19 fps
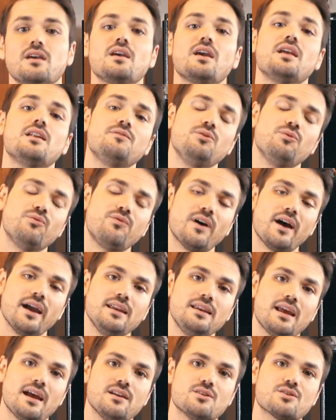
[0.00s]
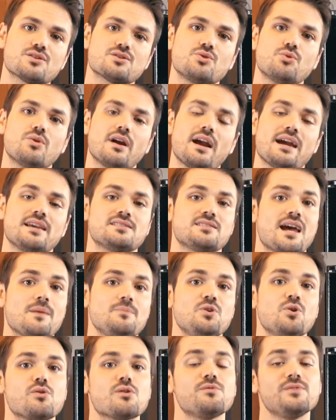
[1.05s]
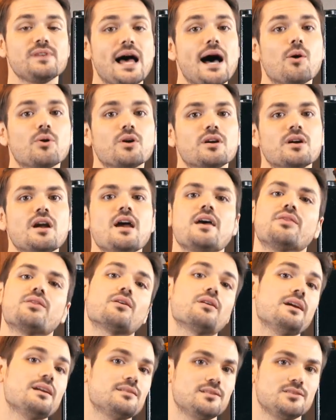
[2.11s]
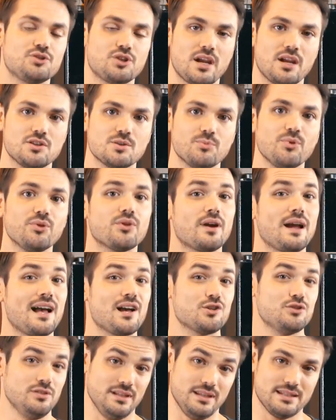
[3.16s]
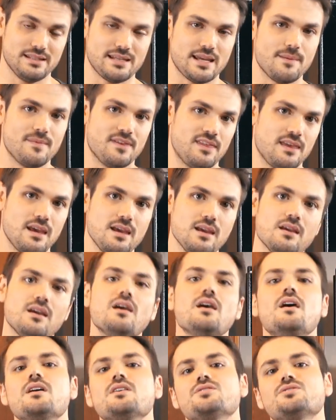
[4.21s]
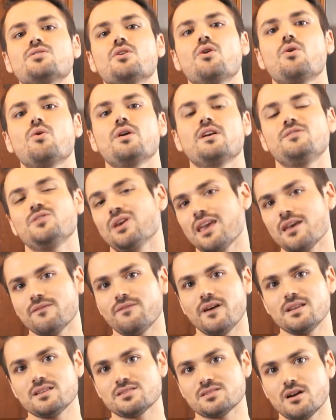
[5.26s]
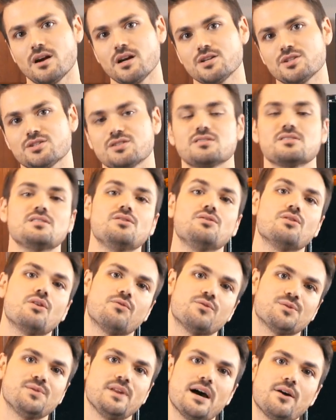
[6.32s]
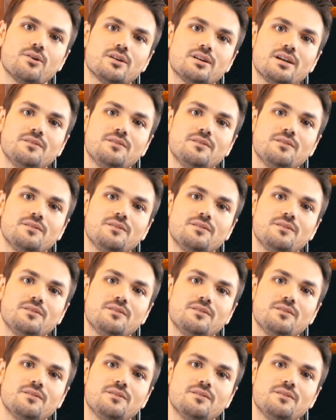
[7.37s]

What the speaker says: And if you find it at your store as tapioca flour, they're interchangeable. They're actually the same thing. So if you can't find starch, you can go for flour.